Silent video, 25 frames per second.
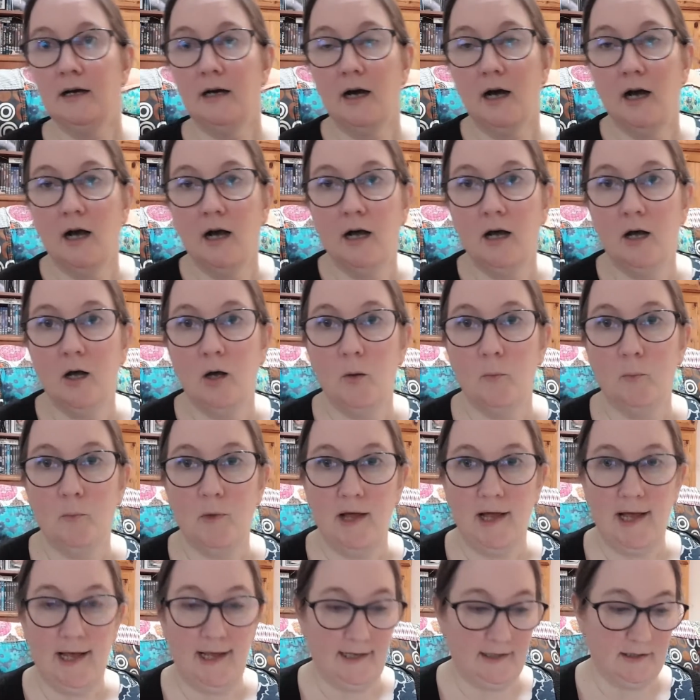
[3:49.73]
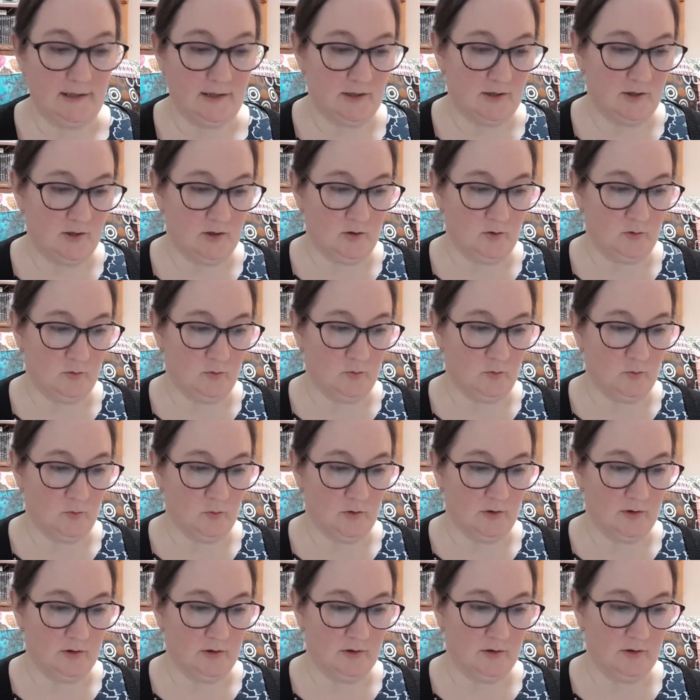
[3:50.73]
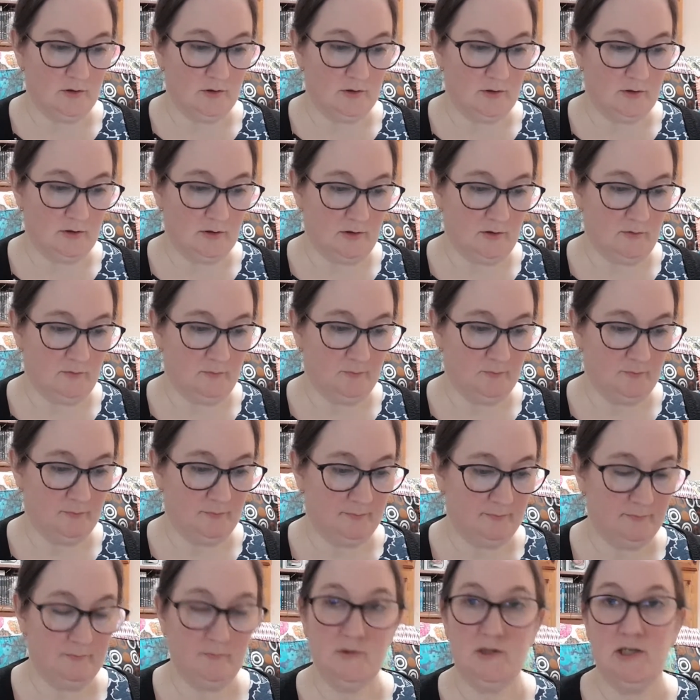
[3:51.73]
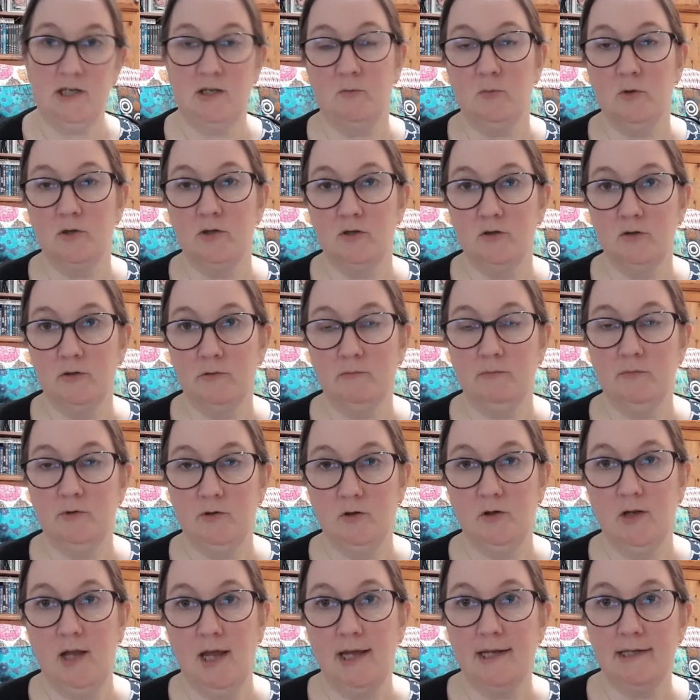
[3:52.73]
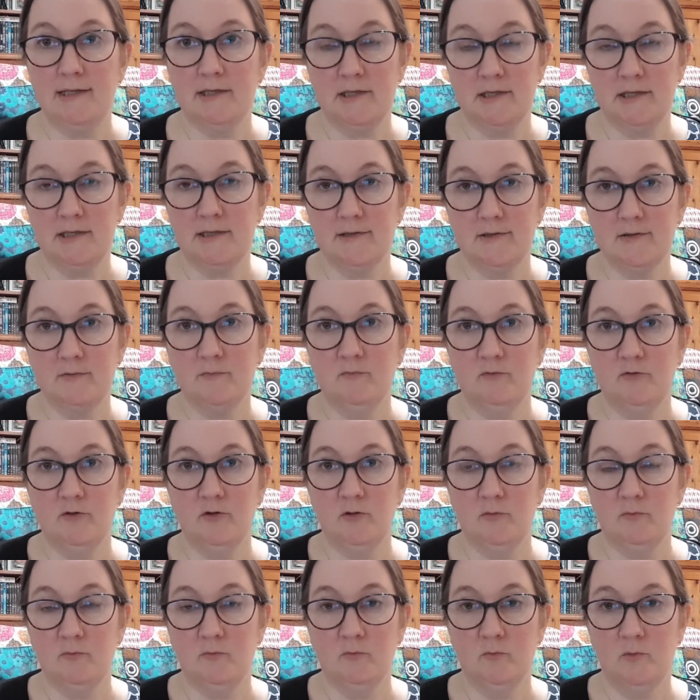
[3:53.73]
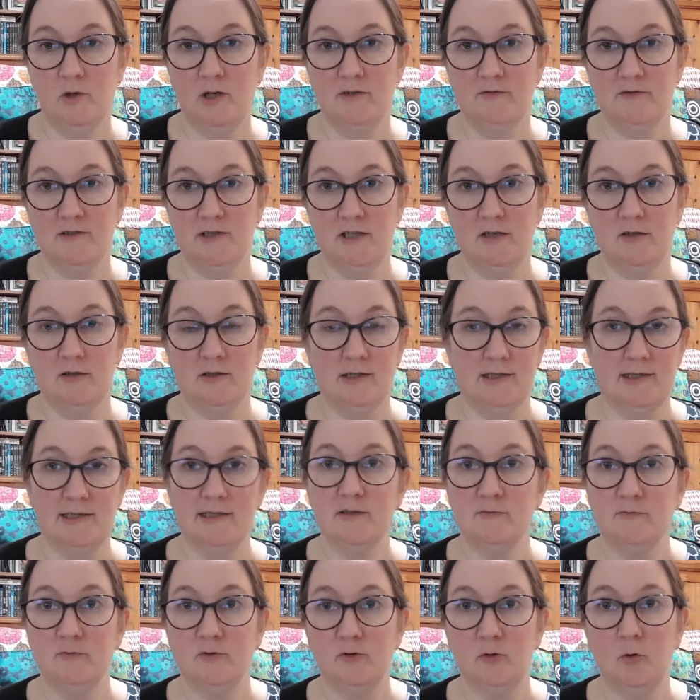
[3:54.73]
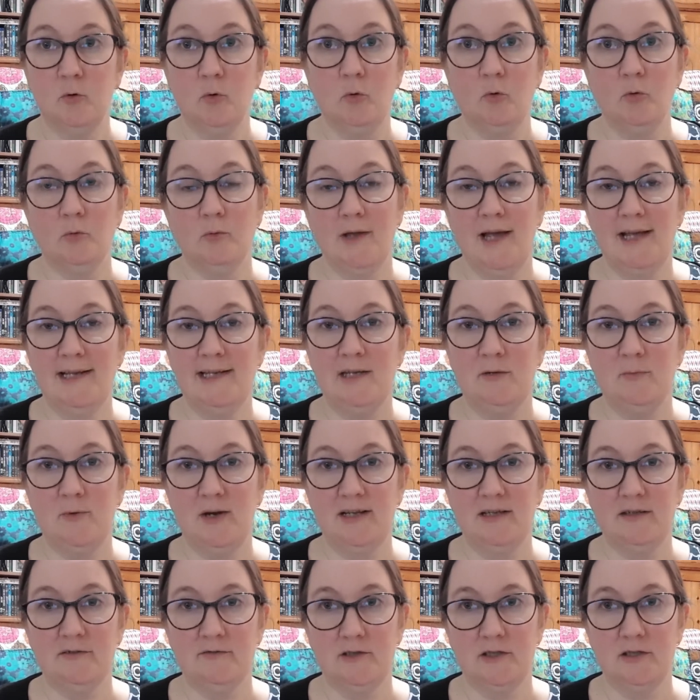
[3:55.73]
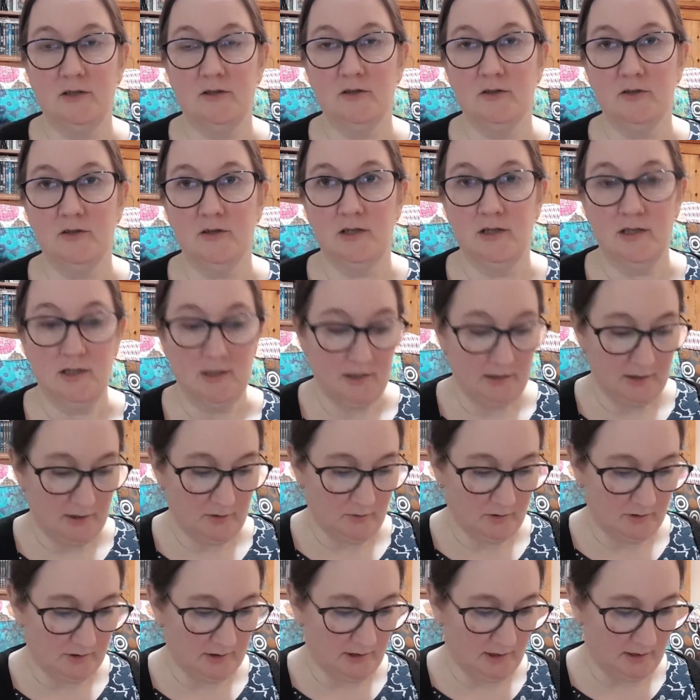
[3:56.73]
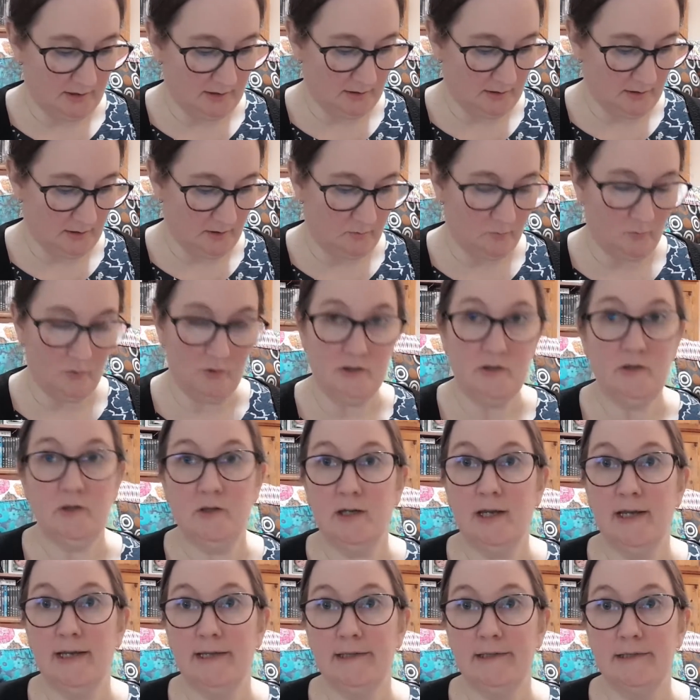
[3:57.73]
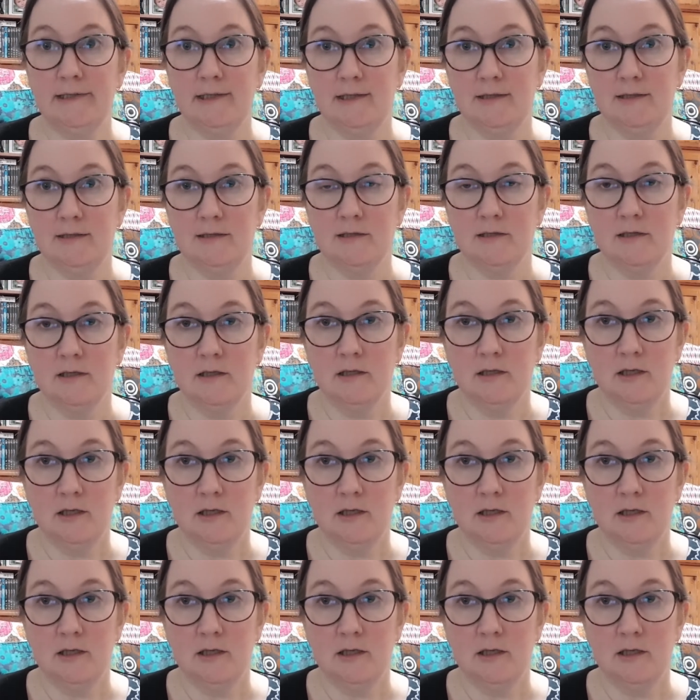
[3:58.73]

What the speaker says: and you check what your gauge is for whatever the yarn, because it's for any weight of yarn. You just need to know what your gauge is